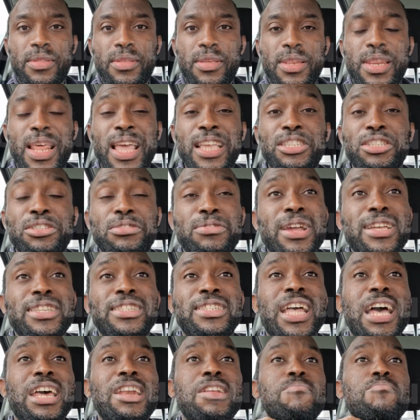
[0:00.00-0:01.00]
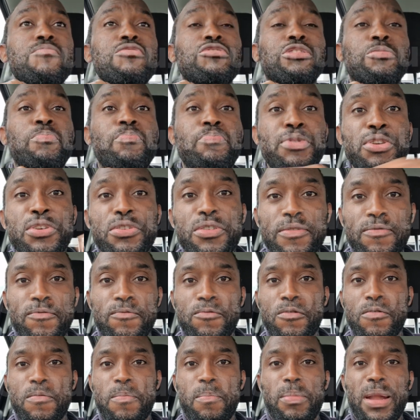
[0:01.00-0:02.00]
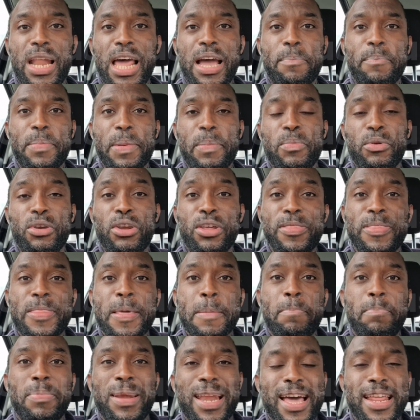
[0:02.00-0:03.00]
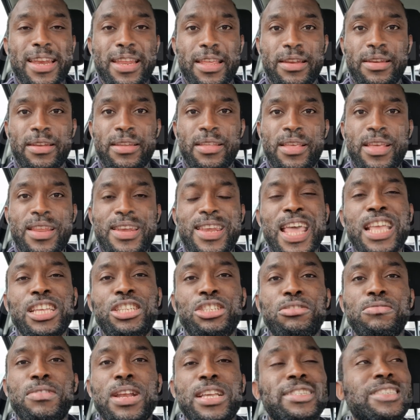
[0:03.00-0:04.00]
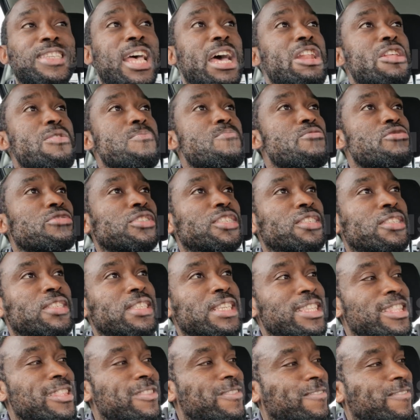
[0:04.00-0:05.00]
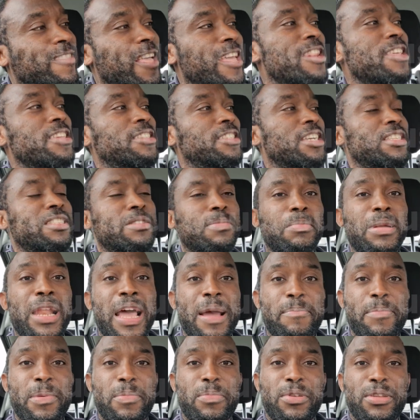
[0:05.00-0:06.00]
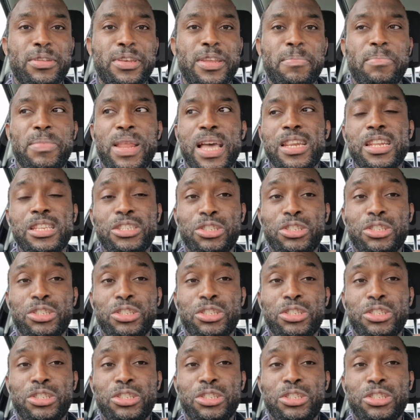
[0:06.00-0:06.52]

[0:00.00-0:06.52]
Nigerians are the most beautiful black people on the planet. Nigerians are the most intelligent black people on the planet.